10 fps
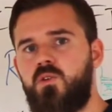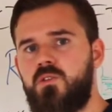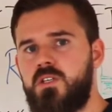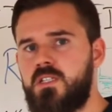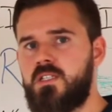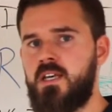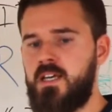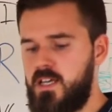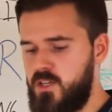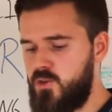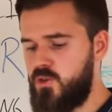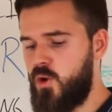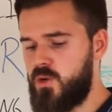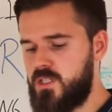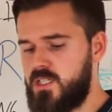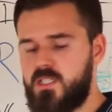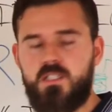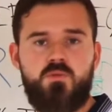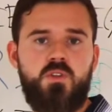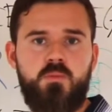or this is you notice this
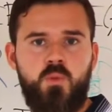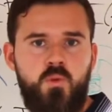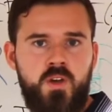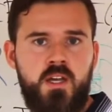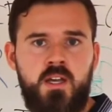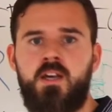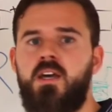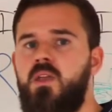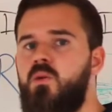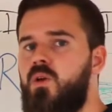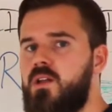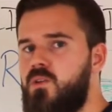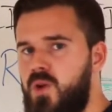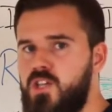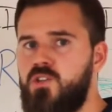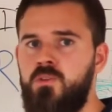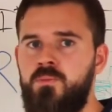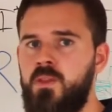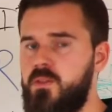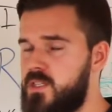isn't really moving in the right
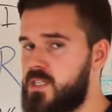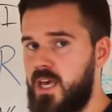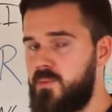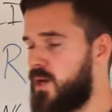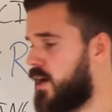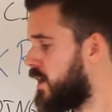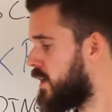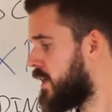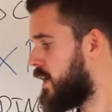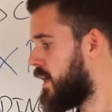direction, this KPI,